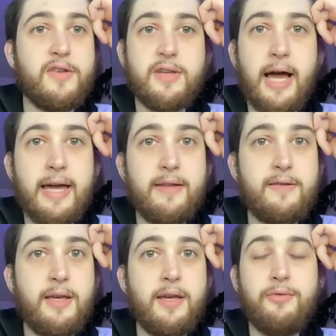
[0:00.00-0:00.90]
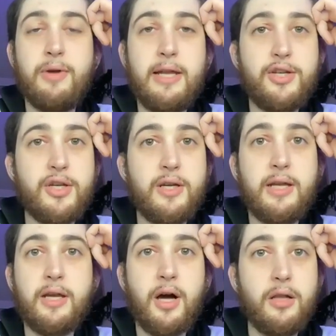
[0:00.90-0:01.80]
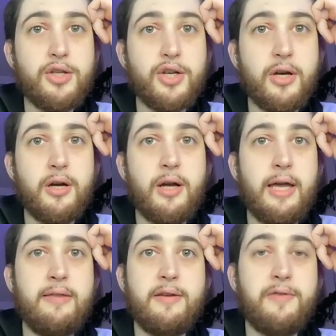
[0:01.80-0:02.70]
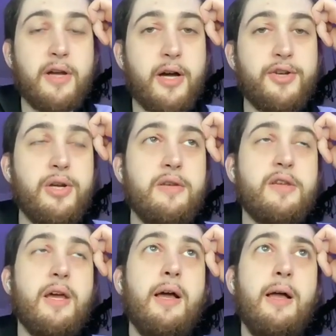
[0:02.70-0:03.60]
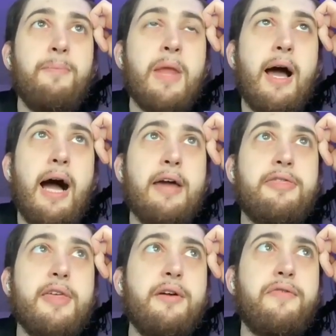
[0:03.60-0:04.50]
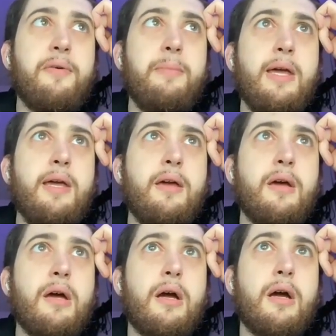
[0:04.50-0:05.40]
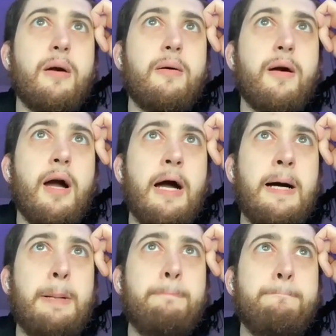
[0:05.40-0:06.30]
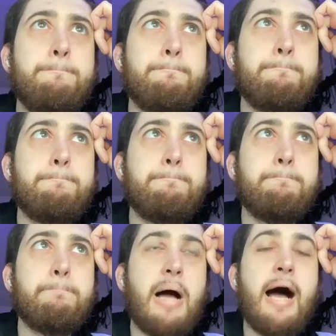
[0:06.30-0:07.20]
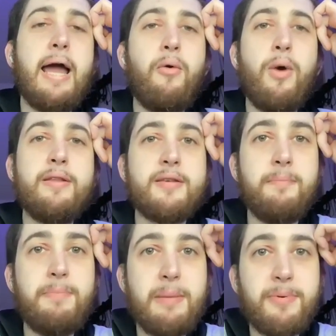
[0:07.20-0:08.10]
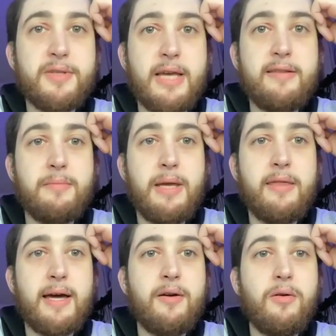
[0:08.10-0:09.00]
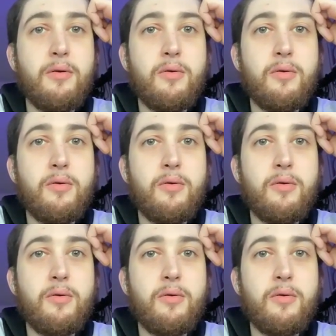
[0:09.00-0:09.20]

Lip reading: society, in religion, in culture, in different countries. I think for me, um, when some people say to me that